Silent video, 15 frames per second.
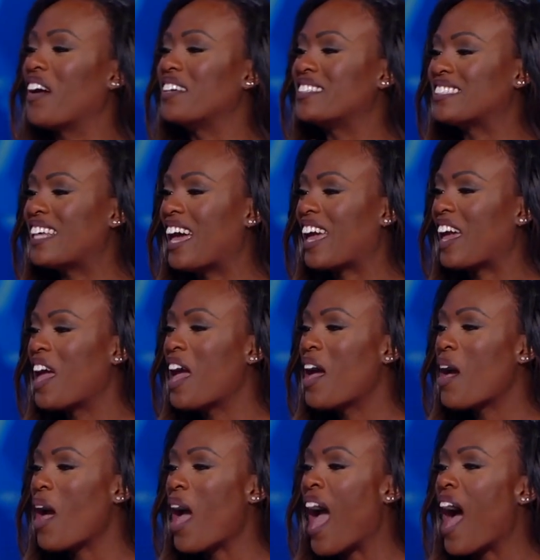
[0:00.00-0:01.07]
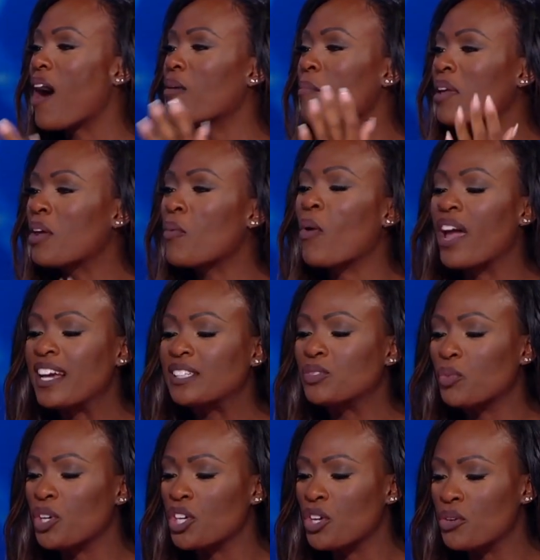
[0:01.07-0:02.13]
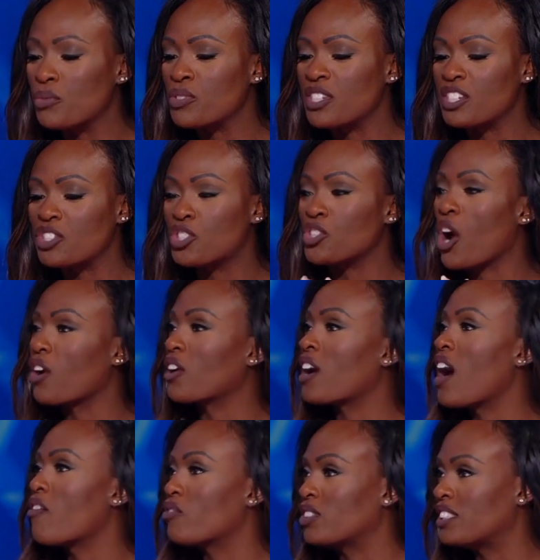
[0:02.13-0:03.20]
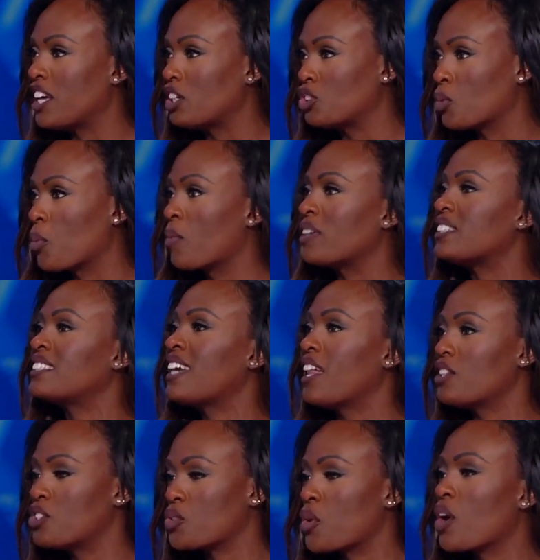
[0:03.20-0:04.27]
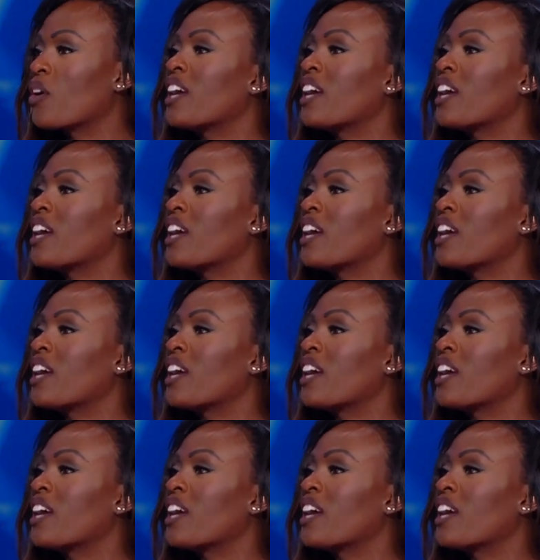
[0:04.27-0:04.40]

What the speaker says: There is, like, how many ways we use to start a conversation. We're about to tell a story.